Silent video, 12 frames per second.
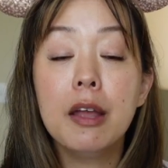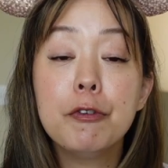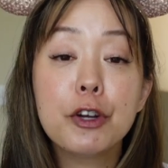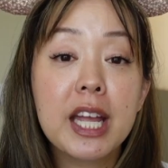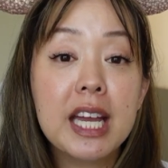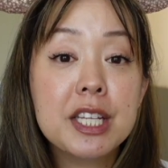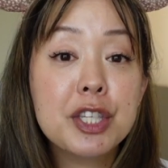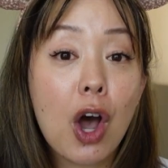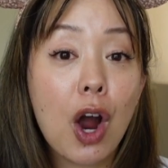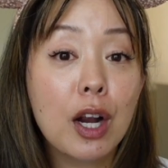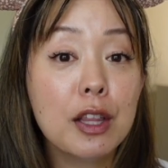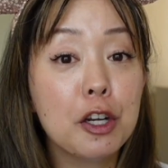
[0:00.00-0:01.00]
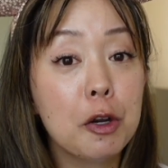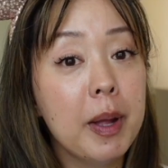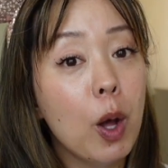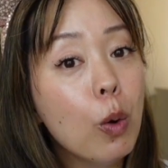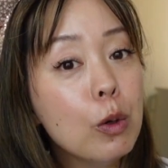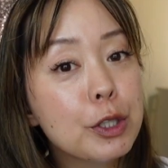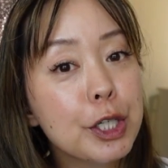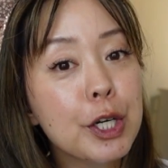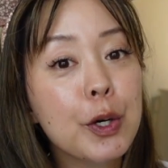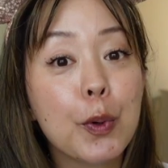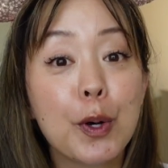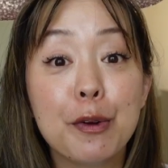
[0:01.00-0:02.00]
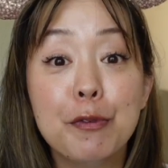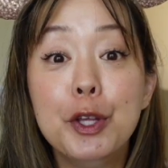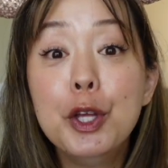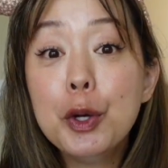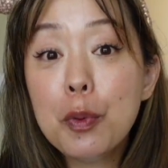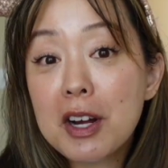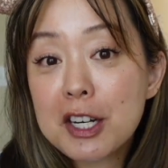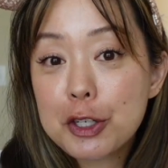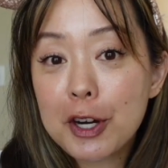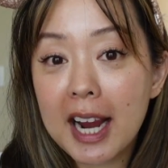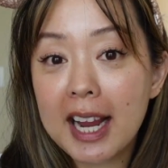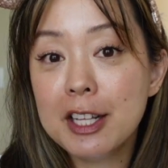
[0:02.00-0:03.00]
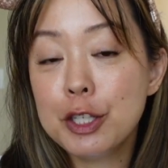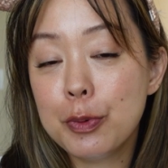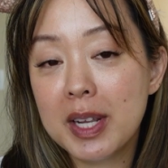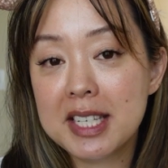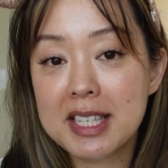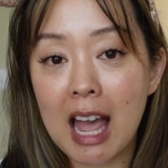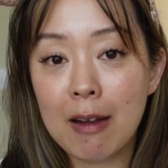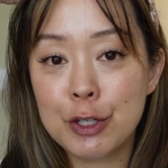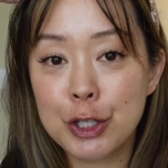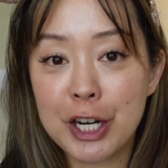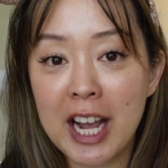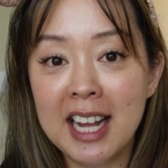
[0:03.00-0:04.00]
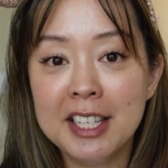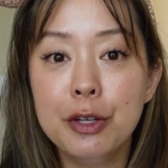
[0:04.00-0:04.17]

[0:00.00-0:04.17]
If your kids are a little bit older, or if you want to try doing a scavenger hunt,